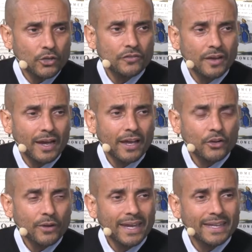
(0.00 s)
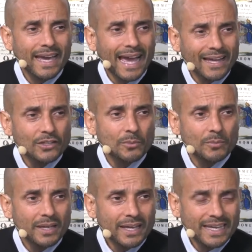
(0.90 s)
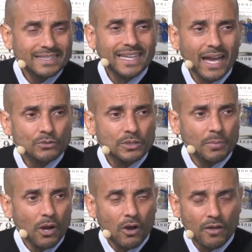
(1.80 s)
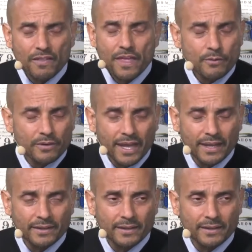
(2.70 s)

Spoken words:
have created Adam, his counterpart, there and then.